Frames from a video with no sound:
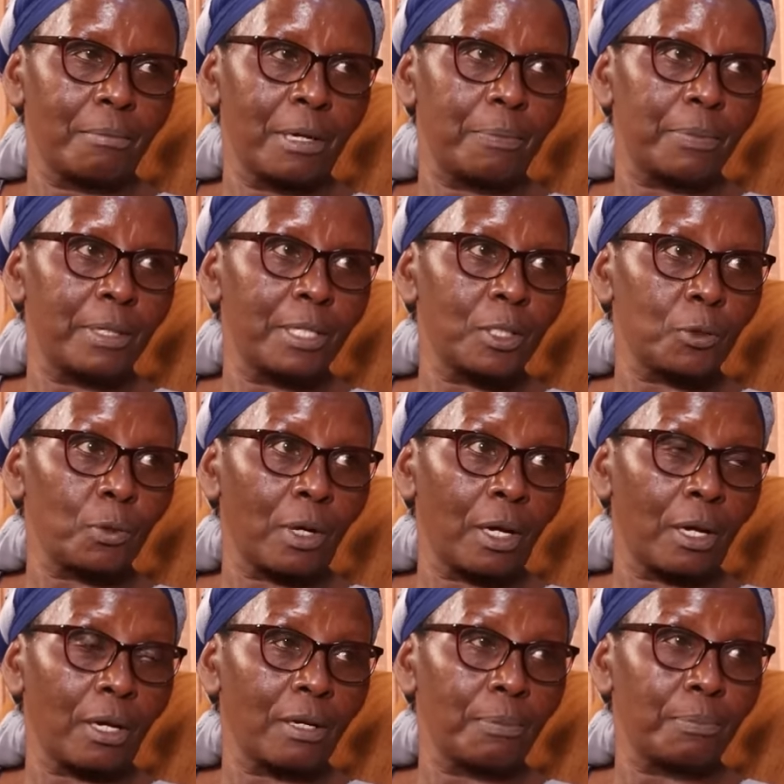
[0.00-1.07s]
My parents
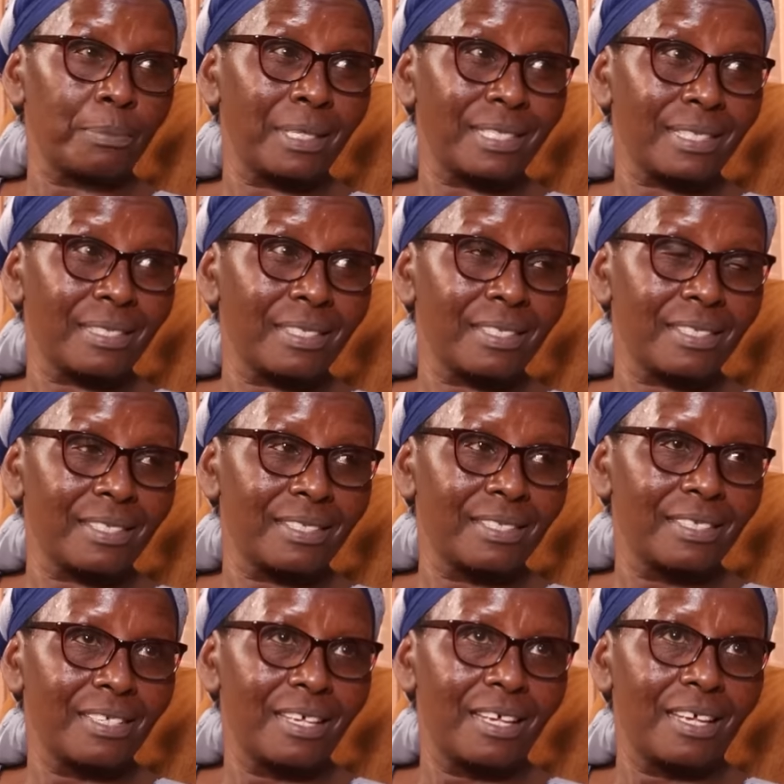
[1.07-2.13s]
were peasants.
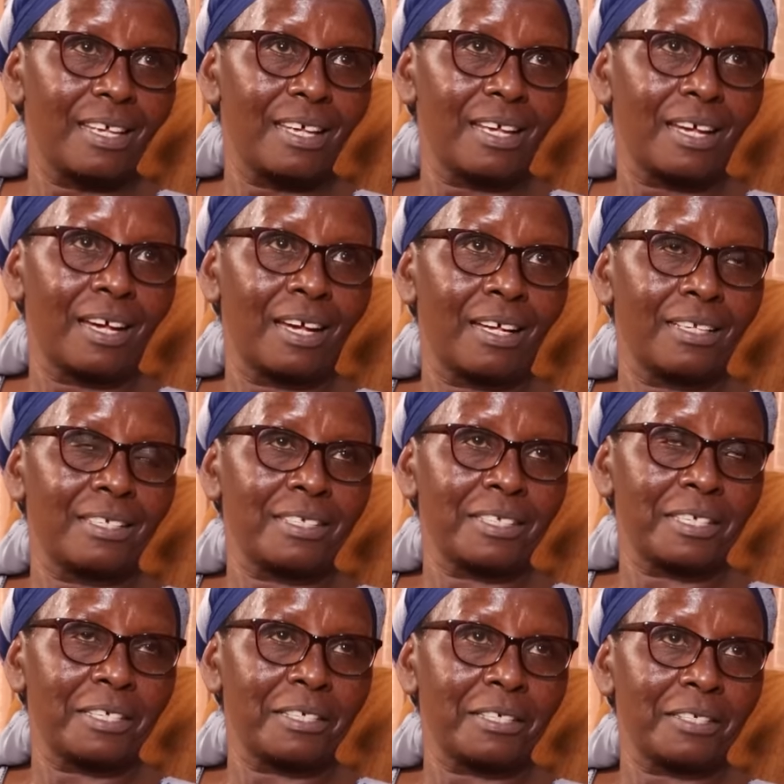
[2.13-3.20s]
And
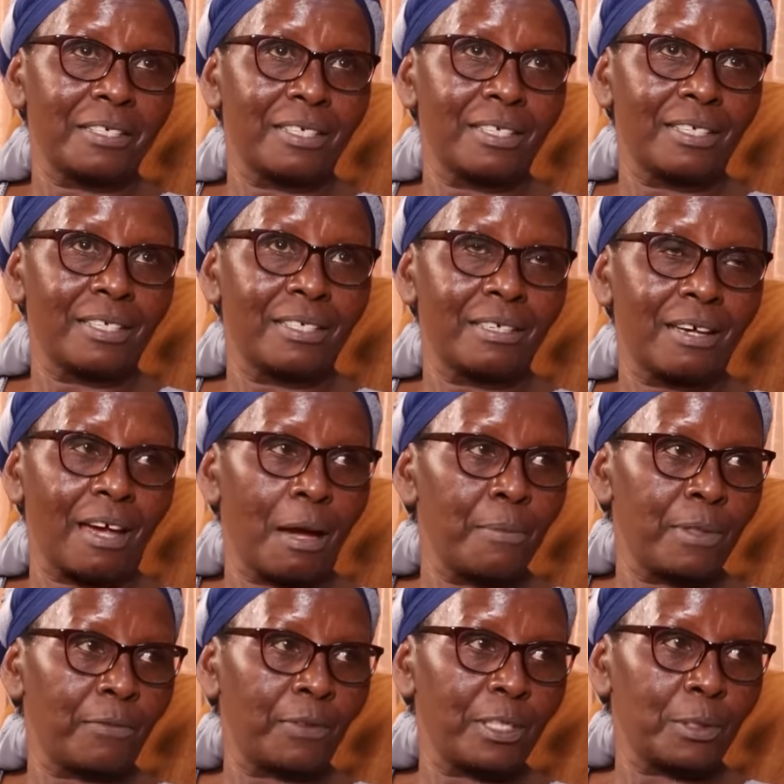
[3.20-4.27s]
I'm
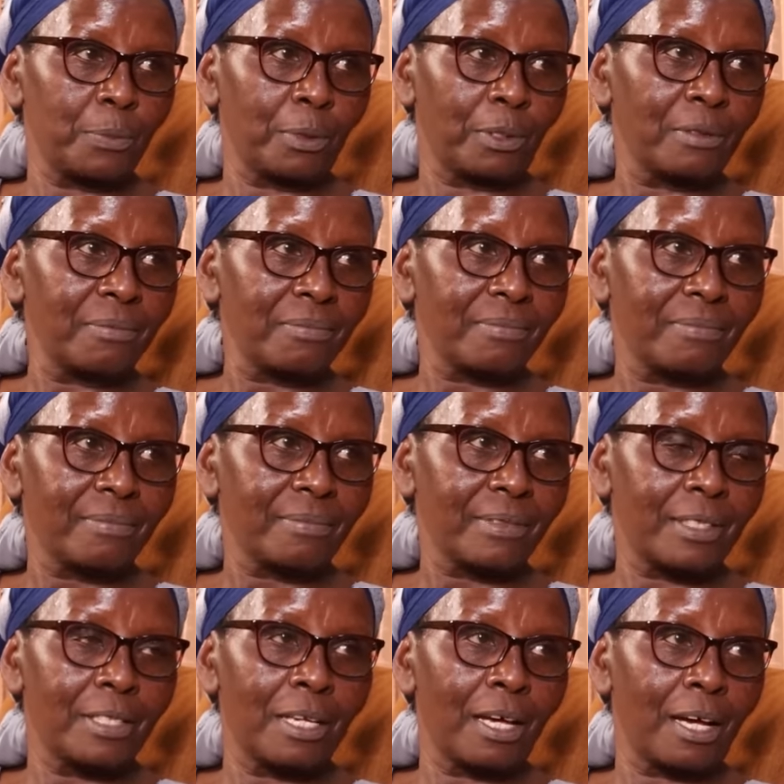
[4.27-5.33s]
the firstborn
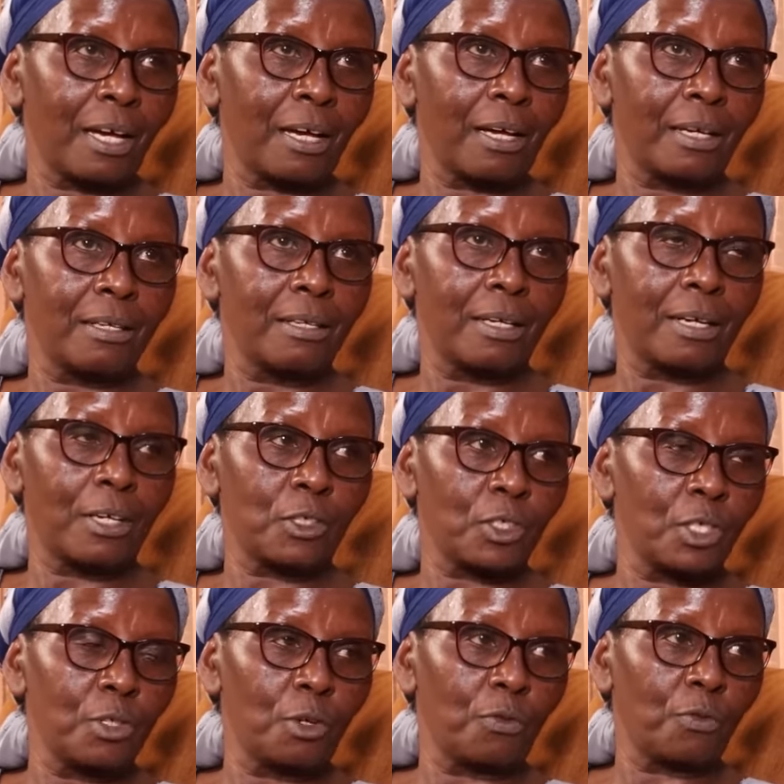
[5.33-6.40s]
in a
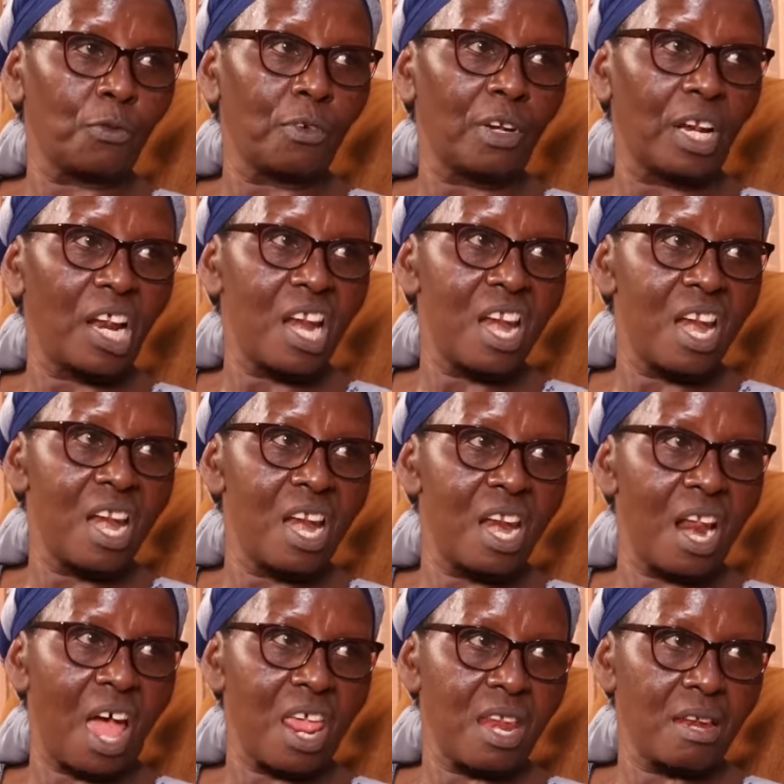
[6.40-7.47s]
chain of
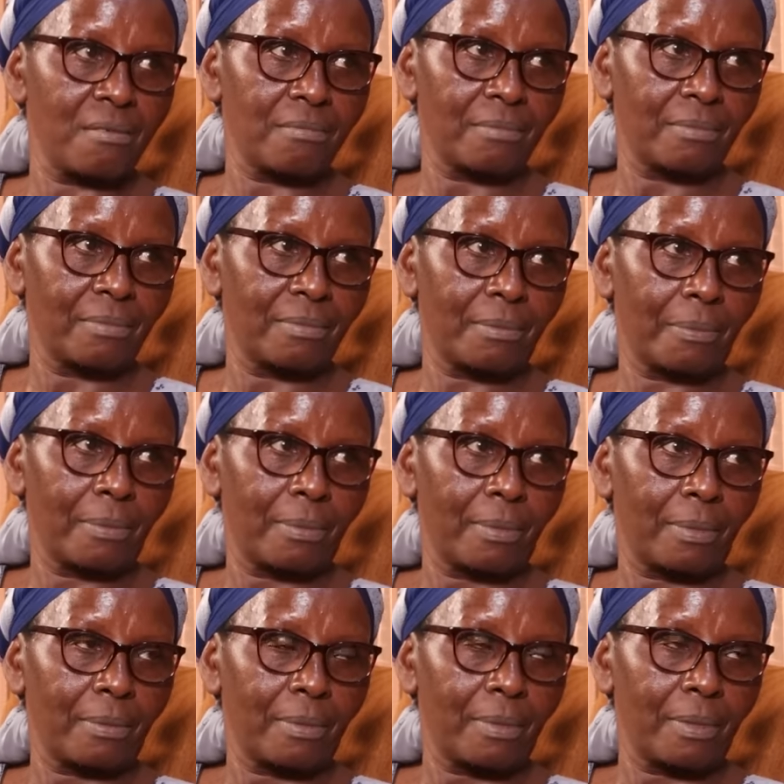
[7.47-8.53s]
nine
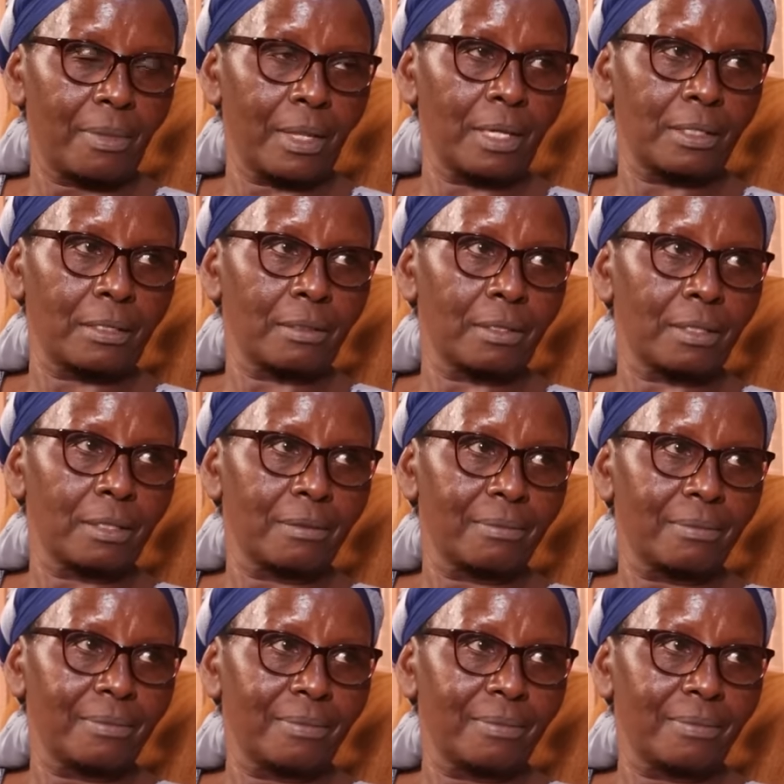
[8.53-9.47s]
children.